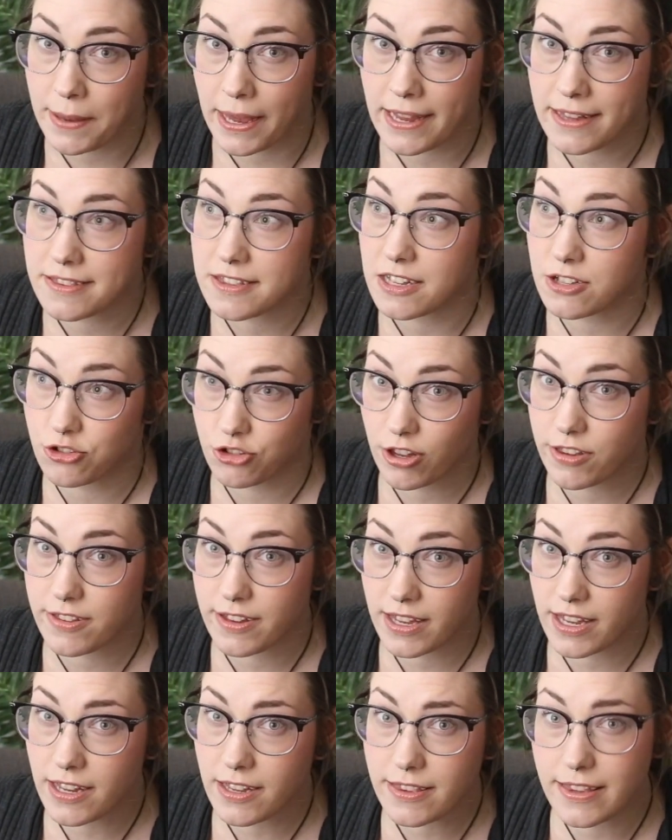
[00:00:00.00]
paints and just
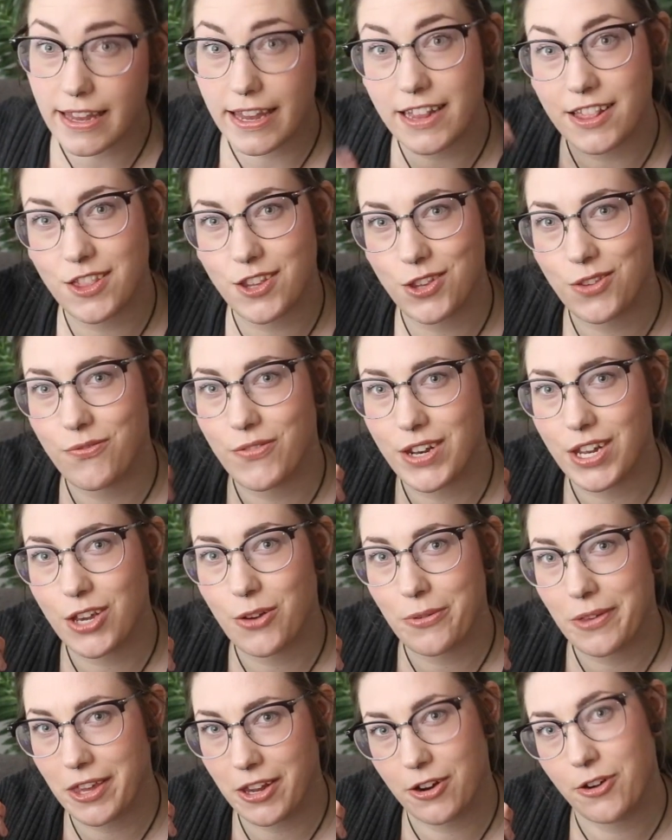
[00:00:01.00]
inks in this
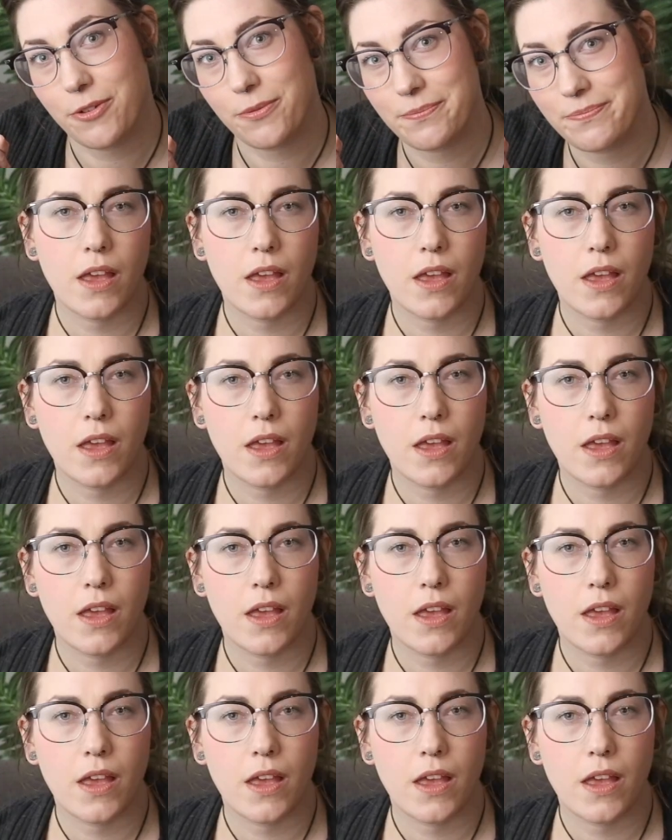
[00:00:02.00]
video here.